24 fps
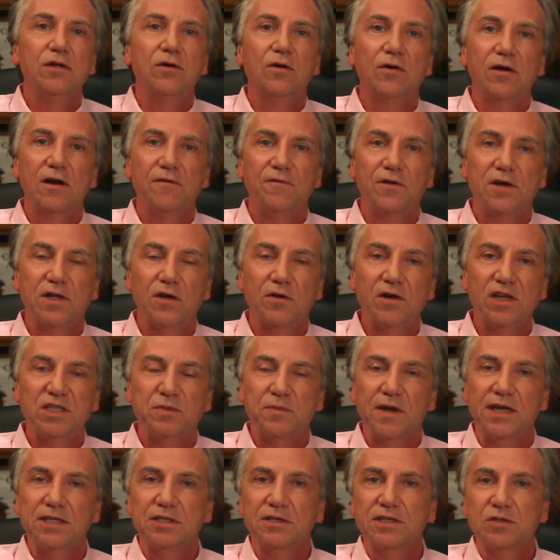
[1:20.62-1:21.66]
your infertility
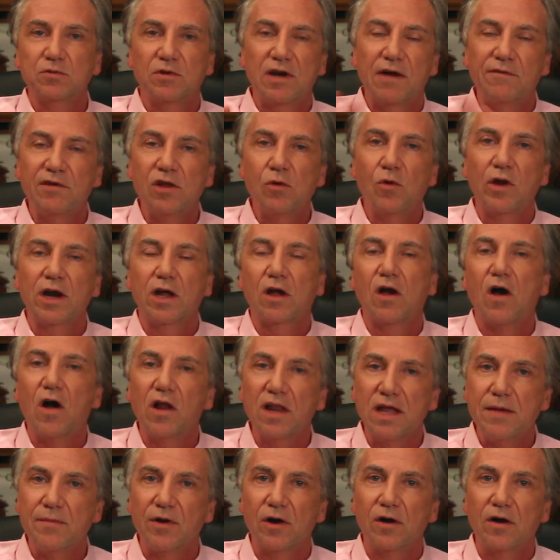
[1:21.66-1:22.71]
specialist, whatever you want to
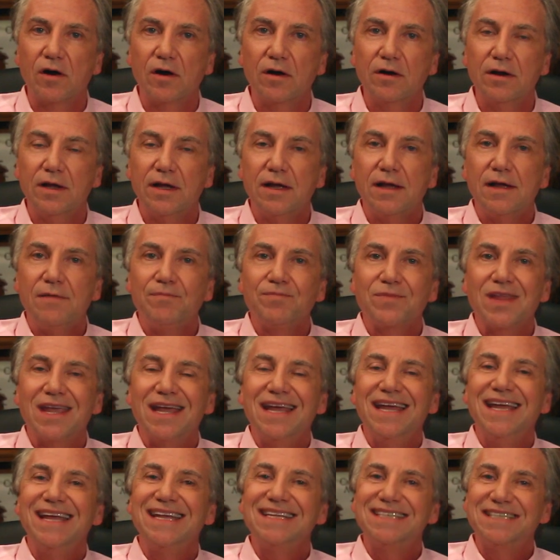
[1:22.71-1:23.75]
call him or her,
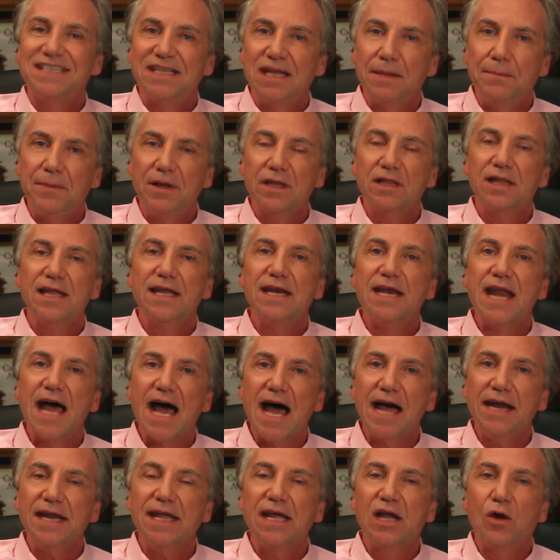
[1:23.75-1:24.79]
is typically
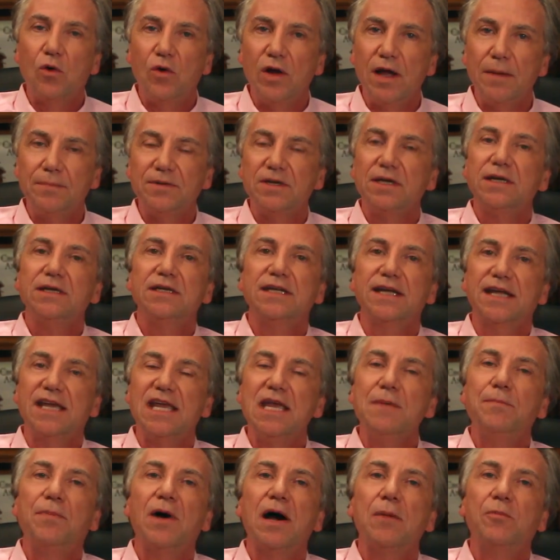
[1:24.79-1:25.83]
not equipped to
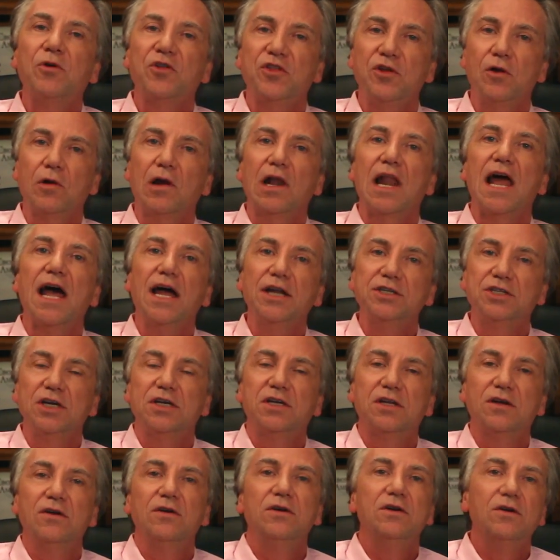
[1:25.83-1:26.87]
keep up with your
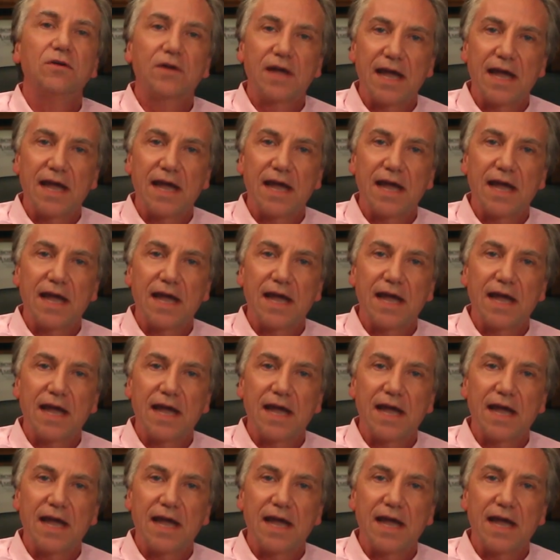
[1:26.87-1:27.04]
longitudinal